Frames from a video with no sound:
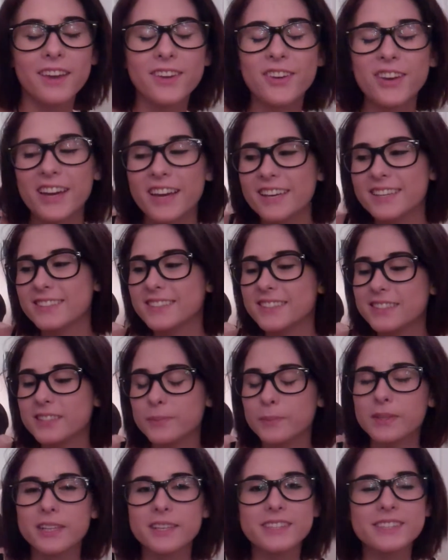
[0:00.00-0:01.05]
Hey guys,
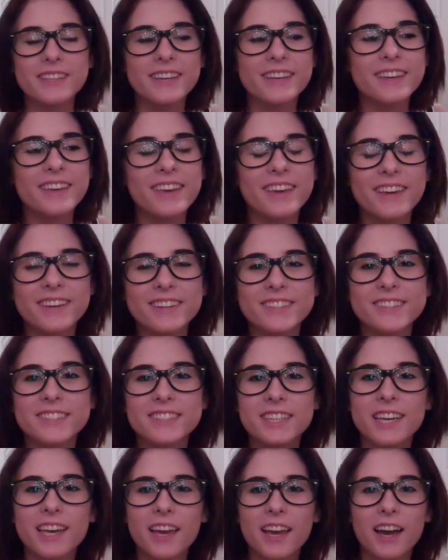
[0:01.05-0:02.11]
it's Melissa, and
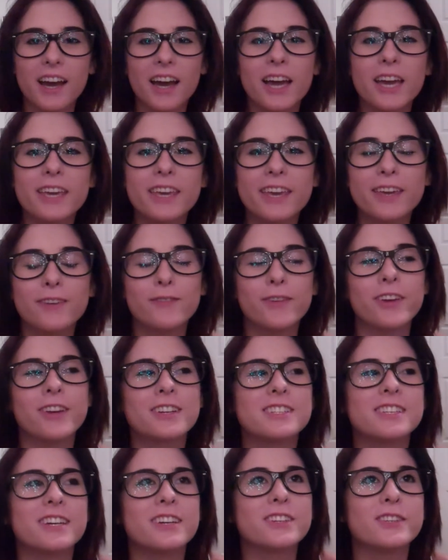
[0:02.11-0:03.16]
I came here
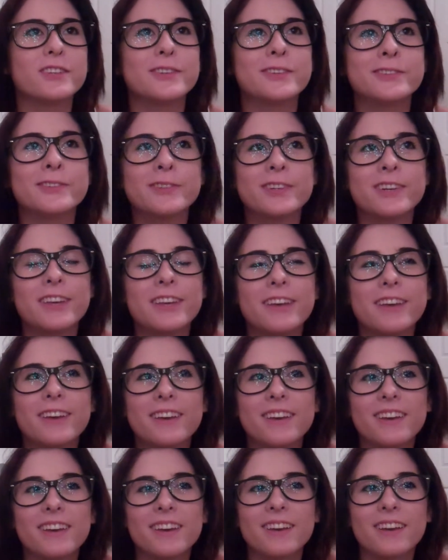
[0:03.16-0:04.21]
to tell you,
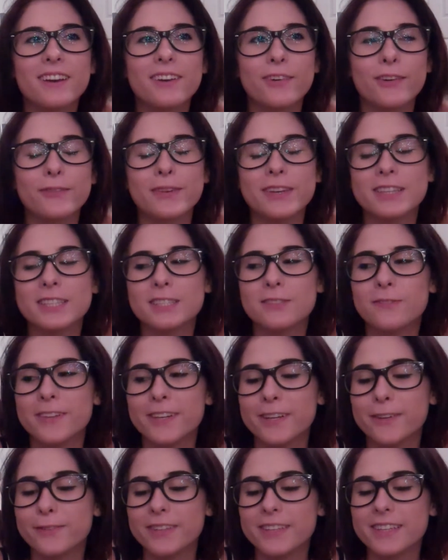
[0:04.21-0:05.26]
or I made this
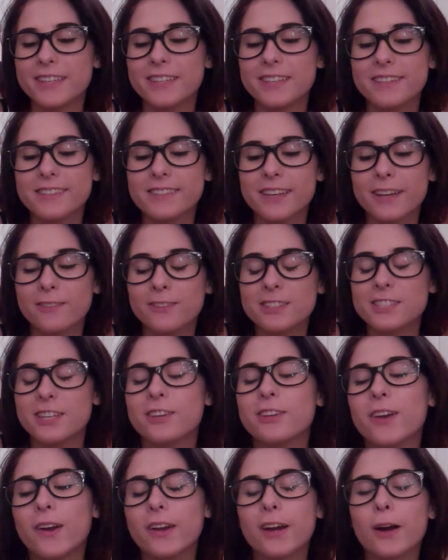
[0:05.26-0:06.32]
video because I want to
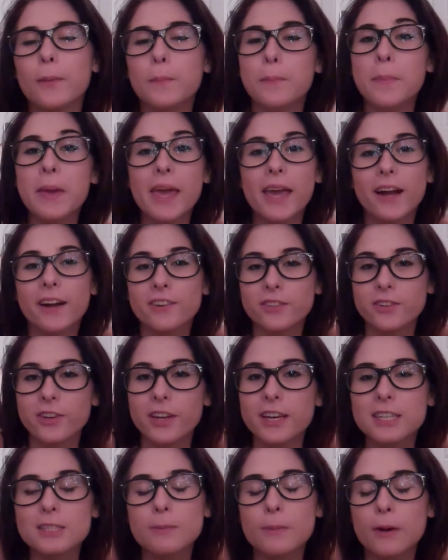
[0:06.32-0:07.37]
tell you how I got banned on
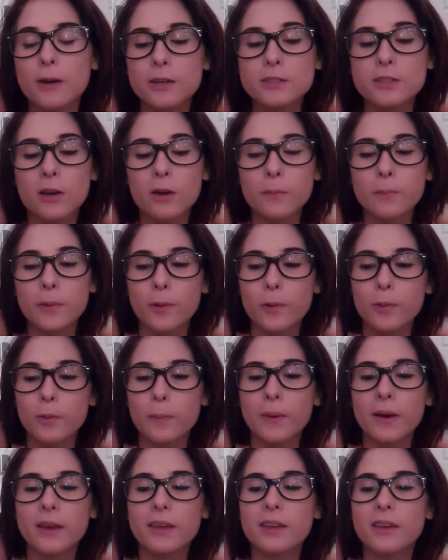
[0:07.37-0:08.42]
Xbox on
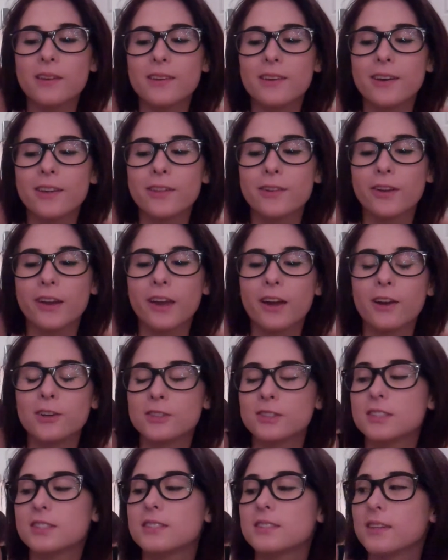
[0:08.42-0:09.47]
both my other
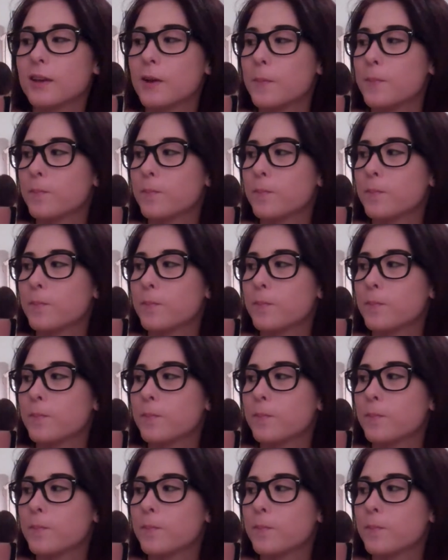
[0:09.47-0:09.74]
accounts.